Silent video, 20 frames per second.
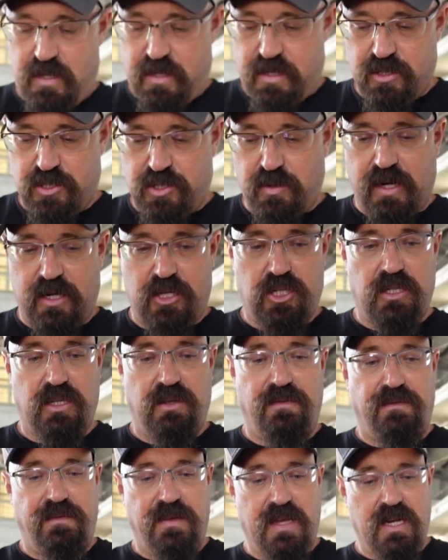is you
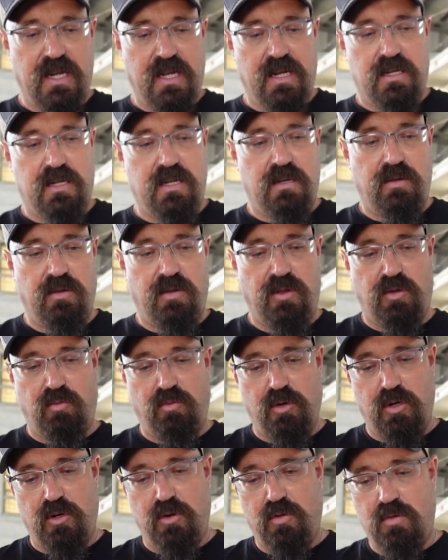actually feed it
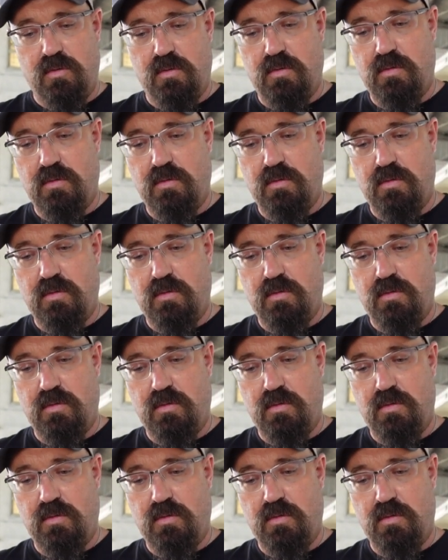through